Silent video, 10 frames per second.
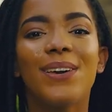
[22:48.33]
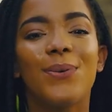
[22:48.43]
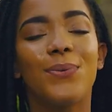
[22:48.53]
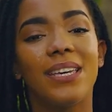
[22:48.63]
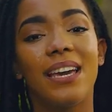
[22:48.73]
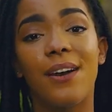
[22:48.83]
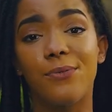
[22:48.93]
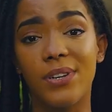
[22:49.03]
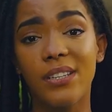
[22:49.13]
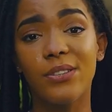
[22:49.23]
We are
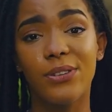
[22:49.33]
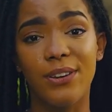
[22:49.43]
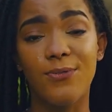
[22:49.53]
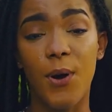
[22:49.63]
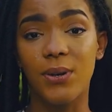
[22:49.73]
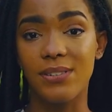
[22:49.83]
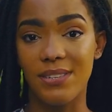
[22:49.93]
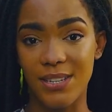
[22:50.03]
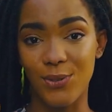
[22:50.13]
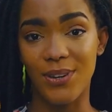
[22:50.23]
really looking forward to
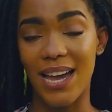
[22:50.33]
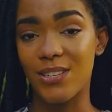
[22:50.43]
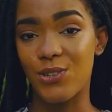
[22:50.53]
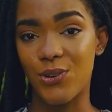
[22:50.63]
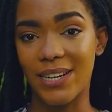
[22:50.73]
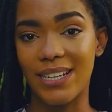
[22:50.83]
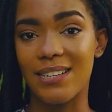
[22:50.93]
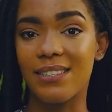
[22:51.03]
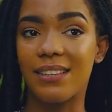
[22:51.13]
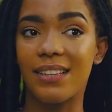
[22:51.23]
seeing you guys join
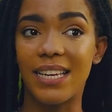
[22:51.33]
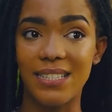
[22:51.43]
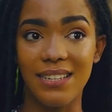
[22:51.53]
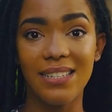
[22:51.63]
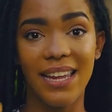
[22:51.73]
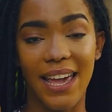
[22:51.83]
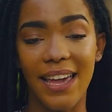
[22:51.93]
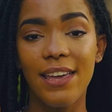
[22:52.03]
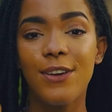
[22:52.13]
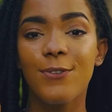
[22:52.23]
us later
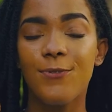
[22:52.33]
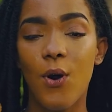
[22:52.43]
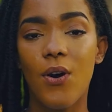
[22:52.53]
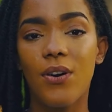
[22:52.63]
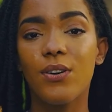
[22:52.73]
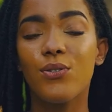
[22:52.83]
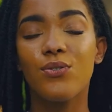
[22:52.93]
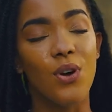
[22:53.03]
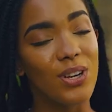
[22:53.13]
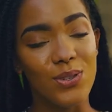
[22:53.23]
today for
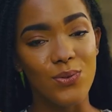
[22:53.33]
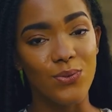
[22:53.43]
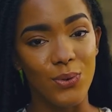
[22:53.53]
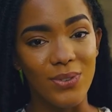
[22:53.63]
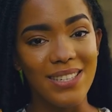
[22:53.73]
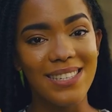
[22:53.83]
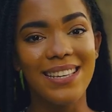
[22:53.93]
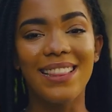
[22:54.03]
Crossroads.